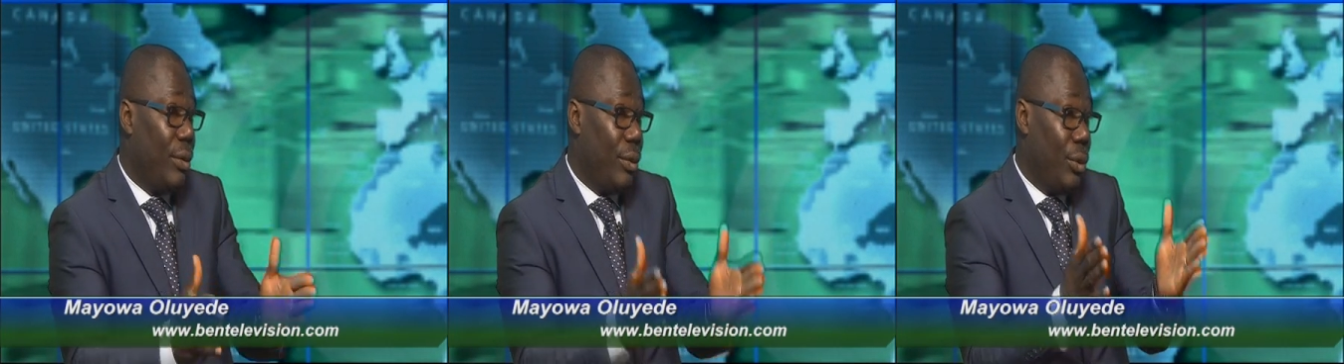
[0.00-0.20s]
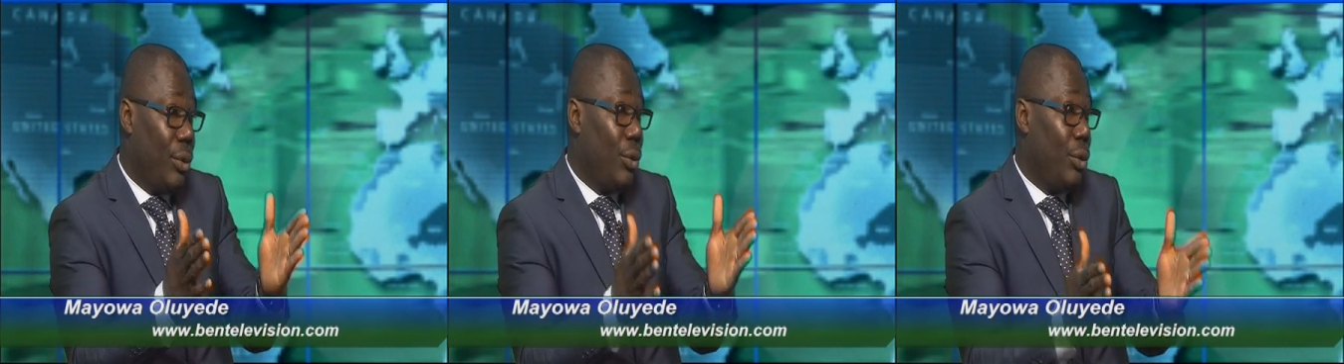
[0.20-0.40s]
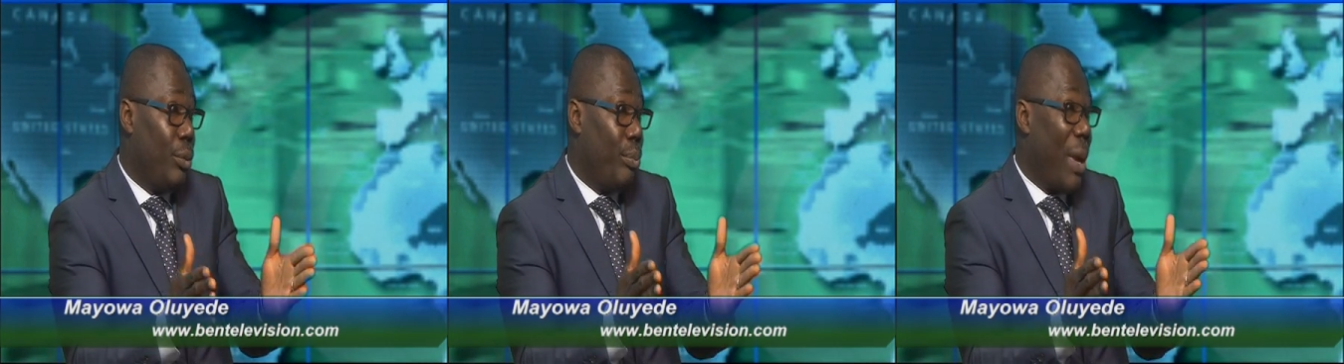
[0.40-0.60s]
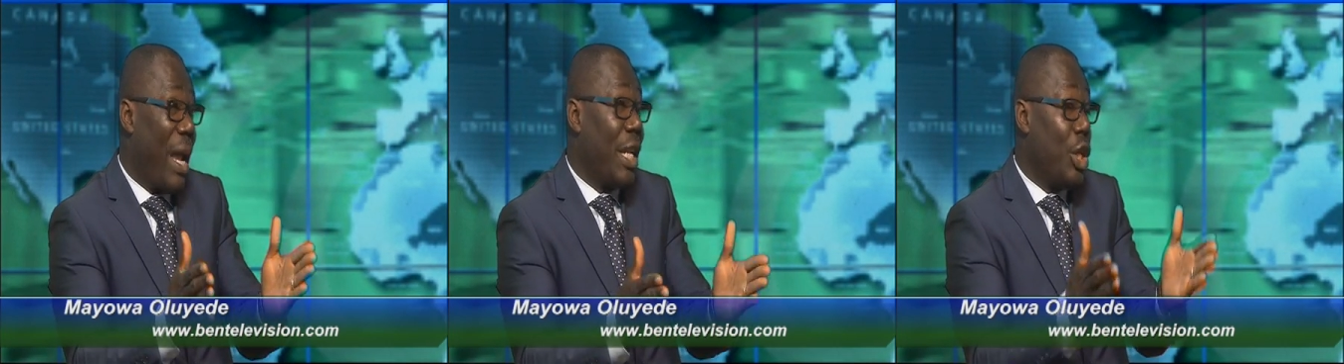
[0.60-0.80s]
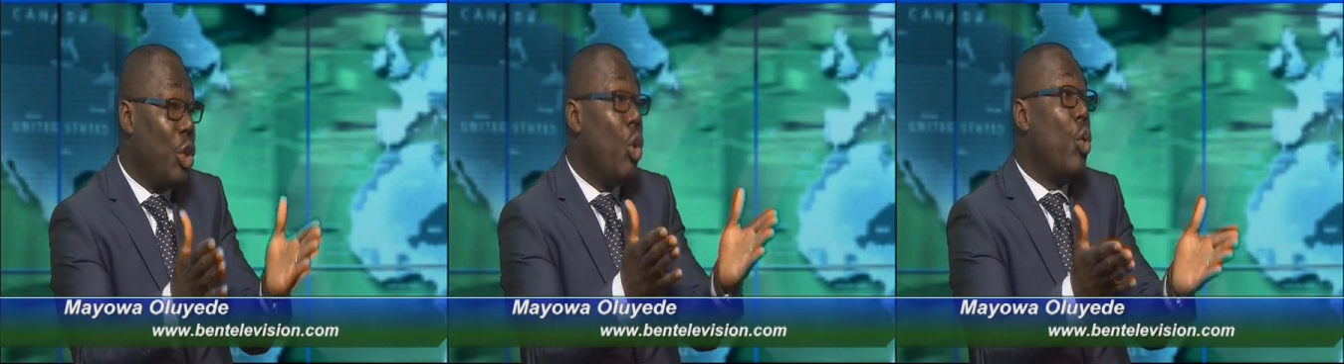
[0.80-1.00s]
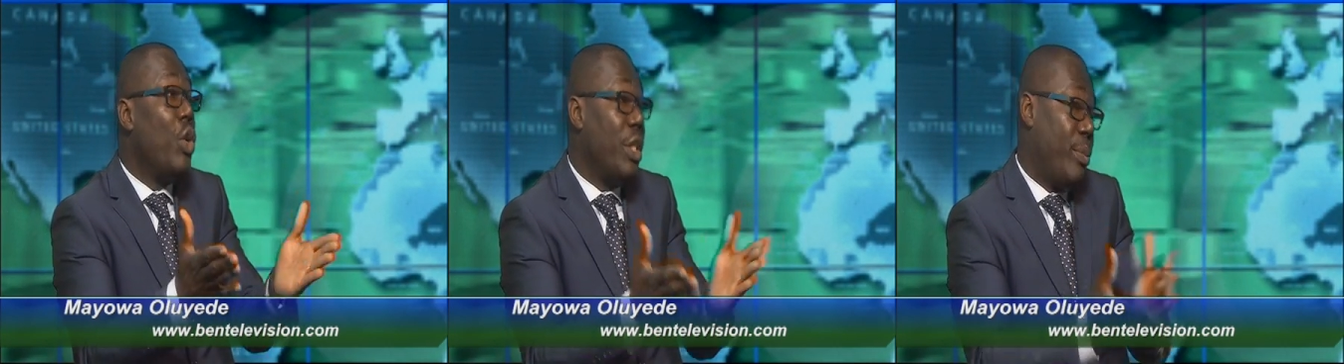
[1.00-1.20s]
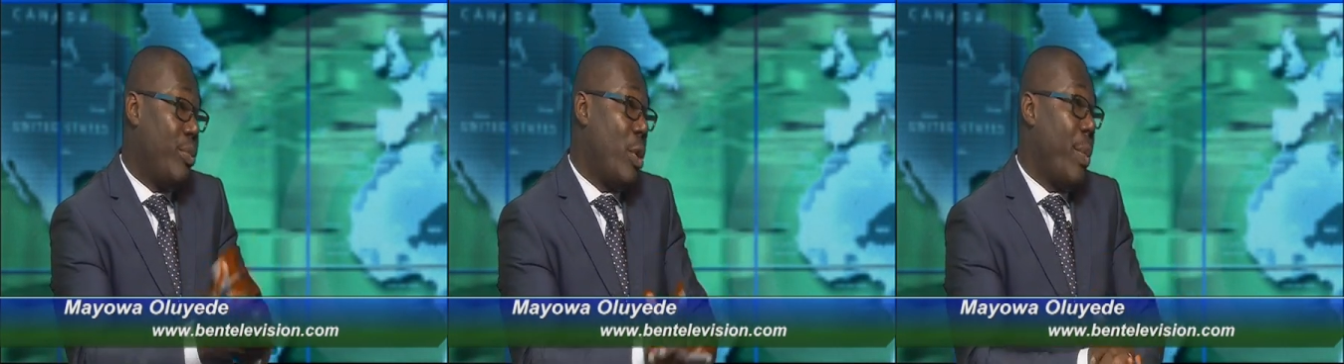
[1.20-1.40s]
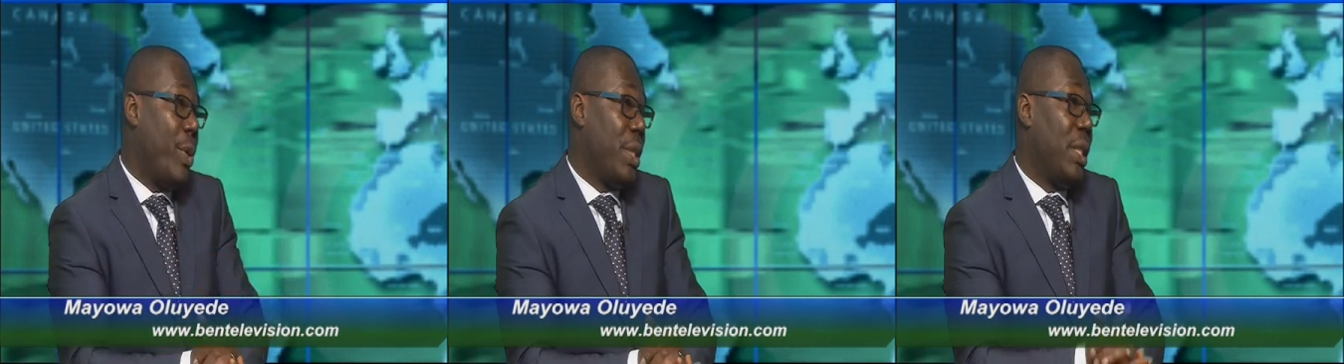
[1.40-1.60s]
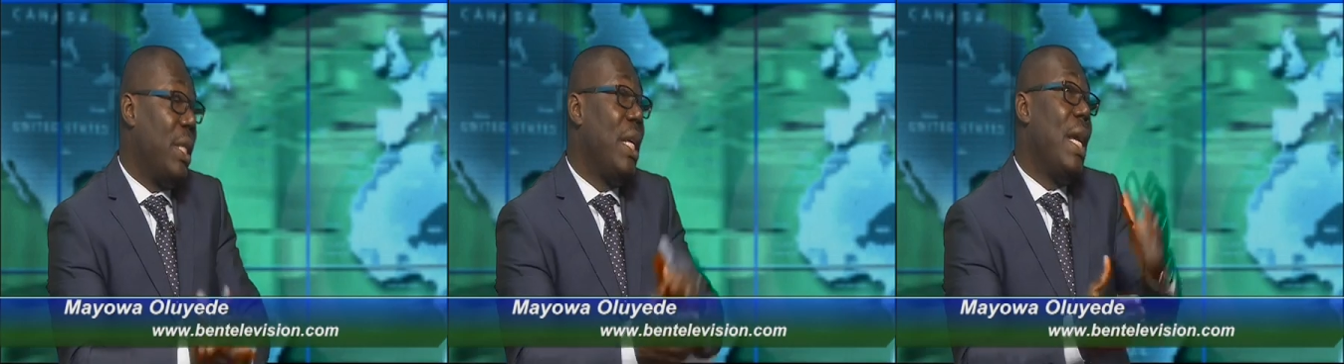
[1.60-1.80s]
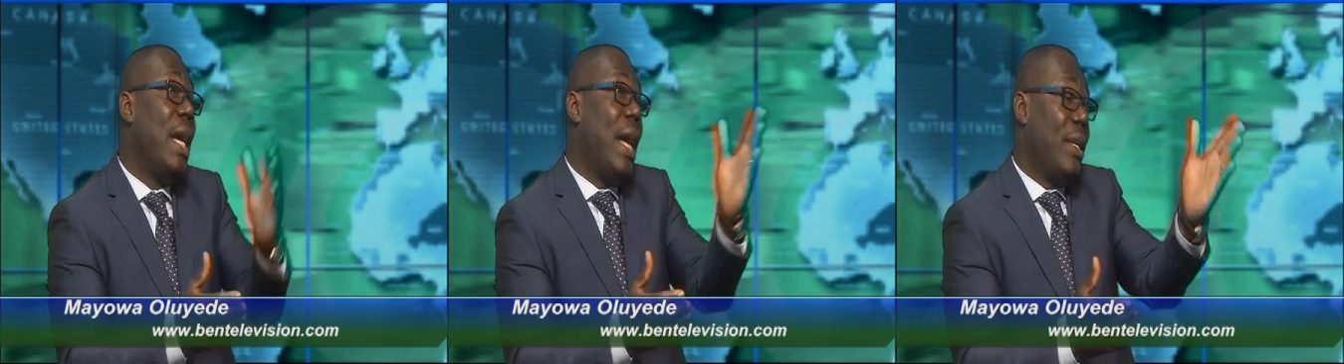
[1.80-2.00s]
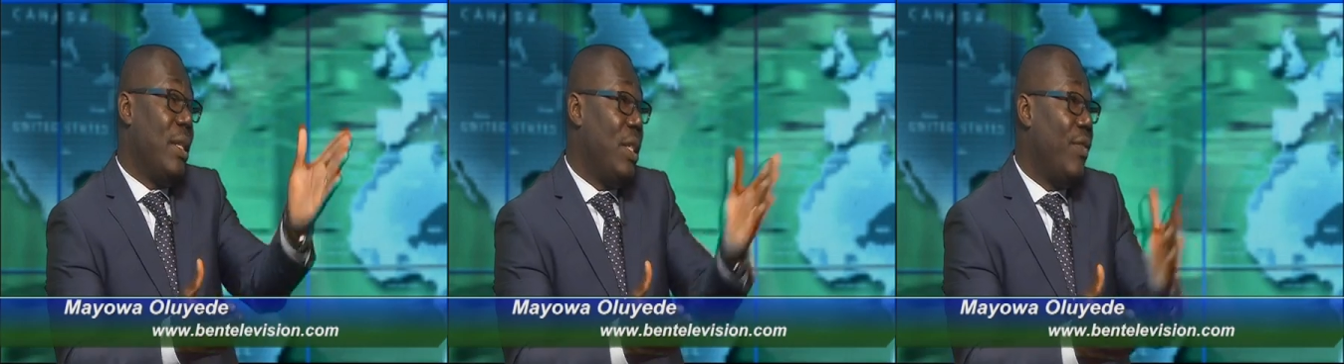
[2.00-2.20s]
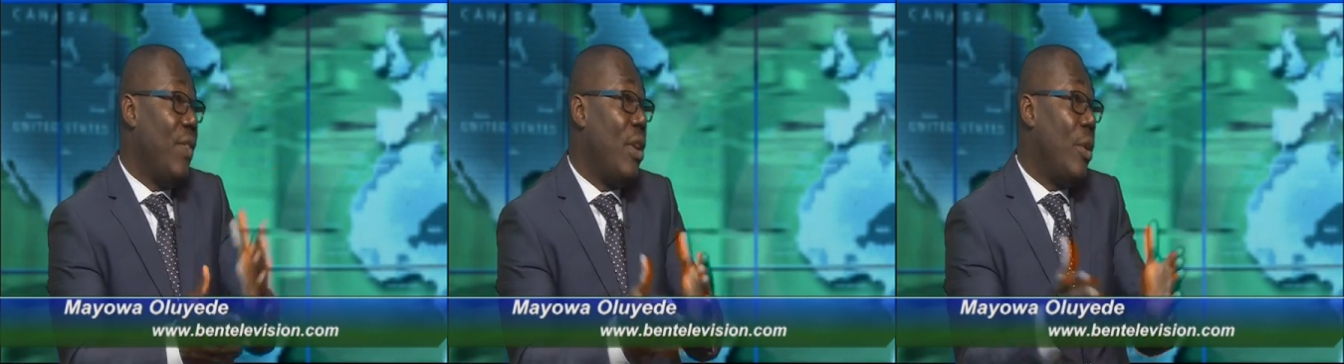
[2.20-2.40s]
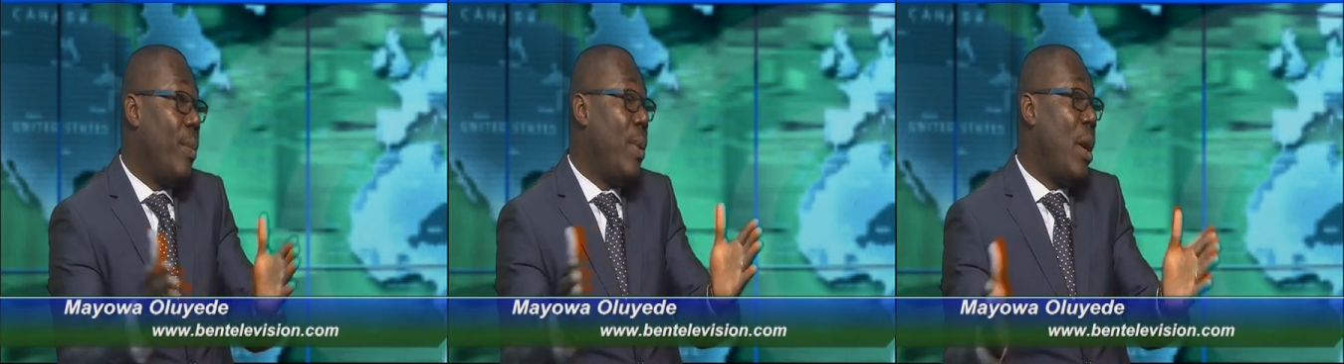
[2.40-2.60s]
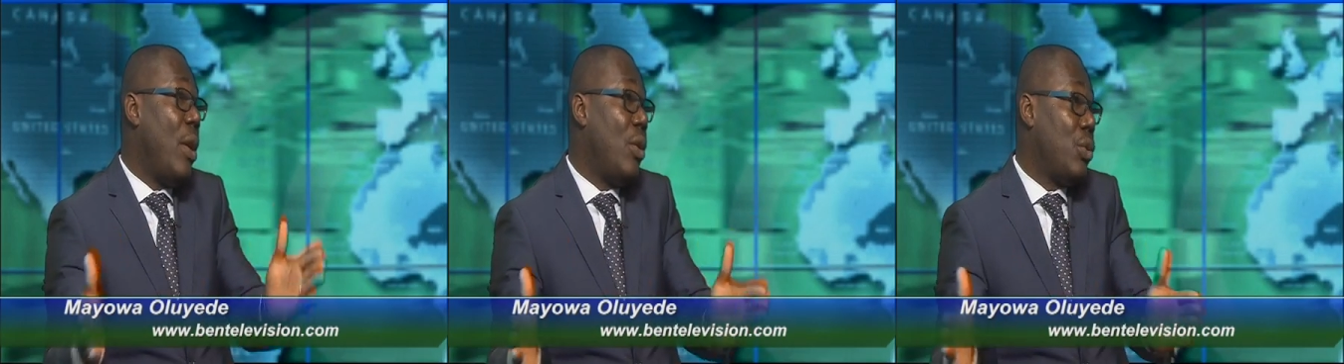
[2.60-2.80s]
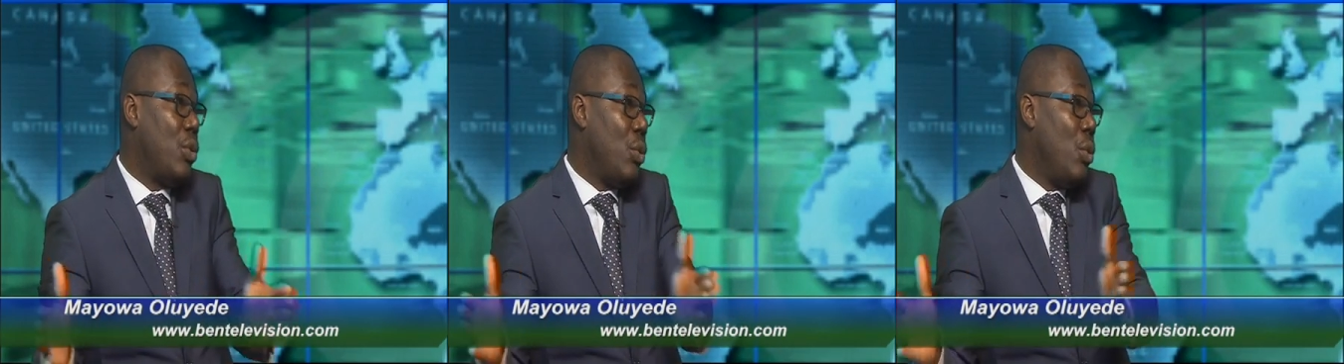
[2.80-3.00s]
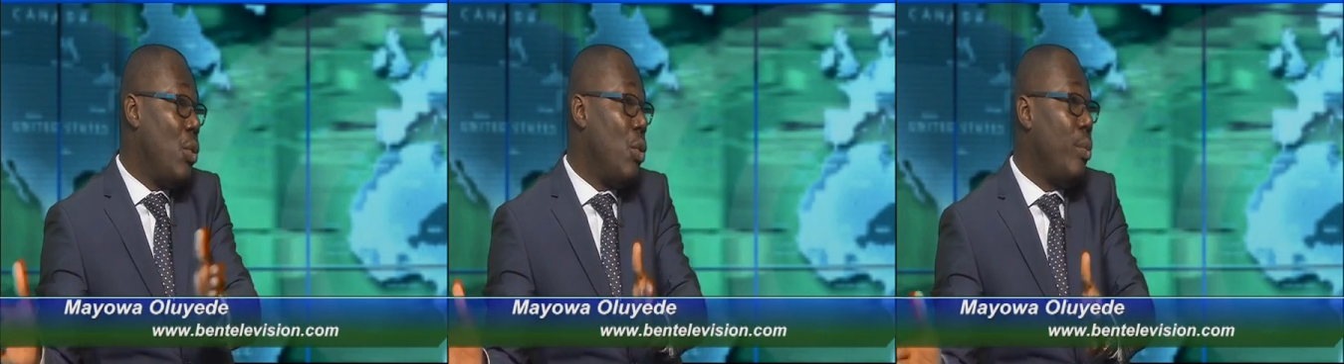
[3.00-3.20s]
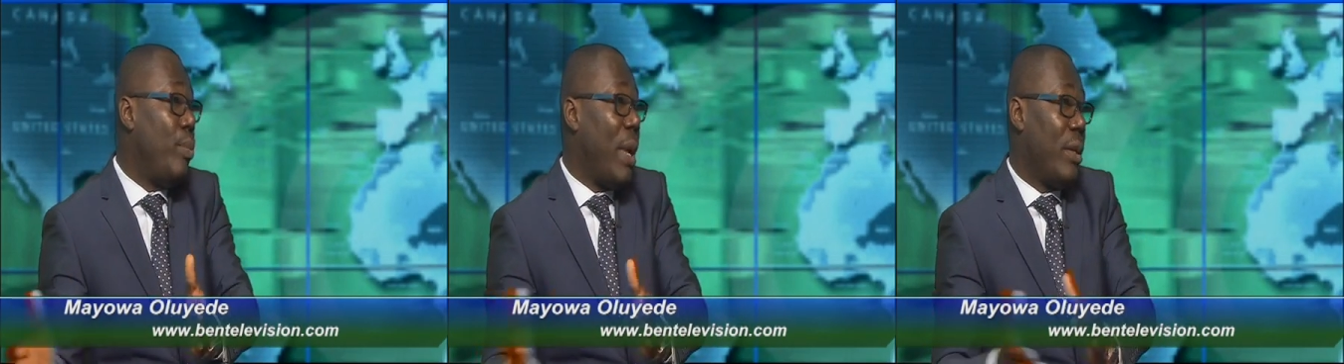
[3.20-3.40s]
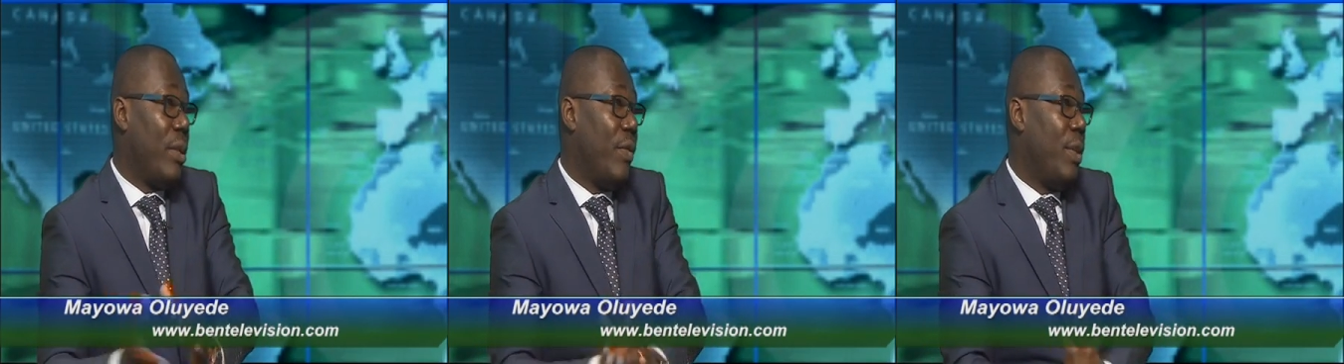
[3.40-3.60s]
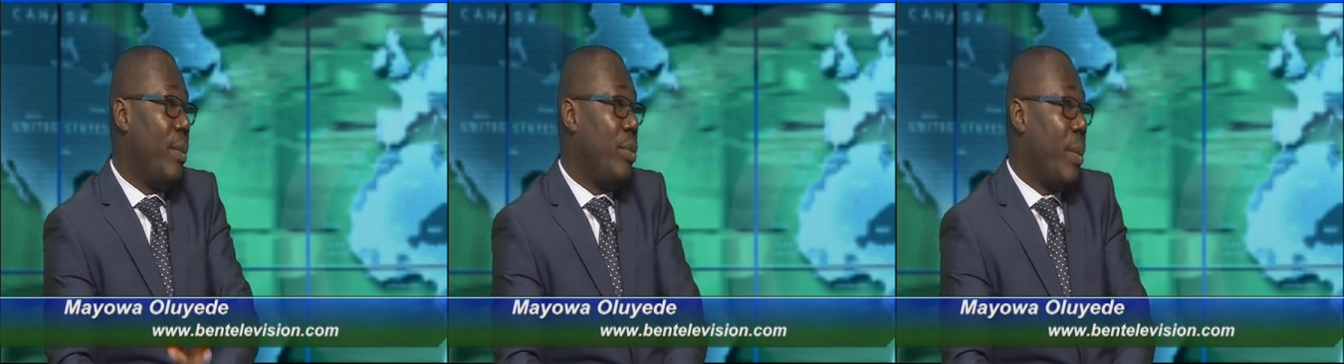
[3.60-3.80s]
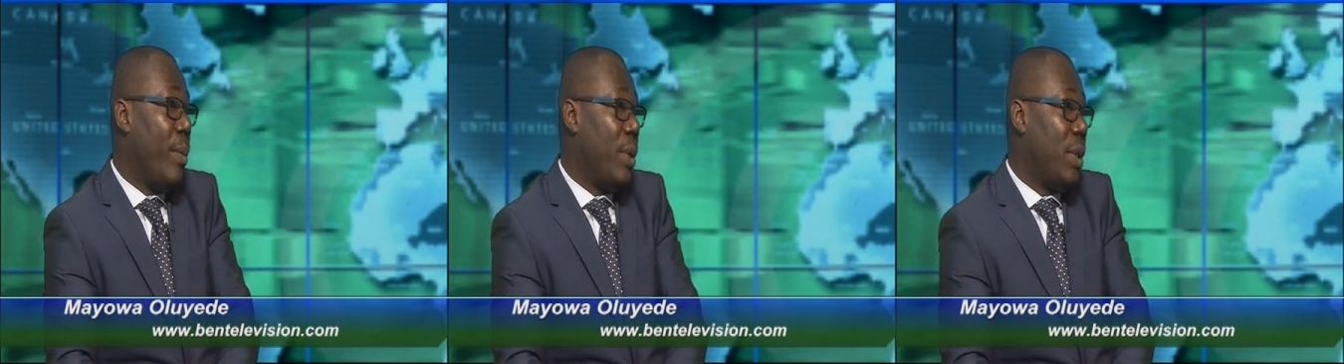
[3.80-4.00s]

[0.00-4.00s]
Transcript: you partly own the property, and the developer also own part of the property,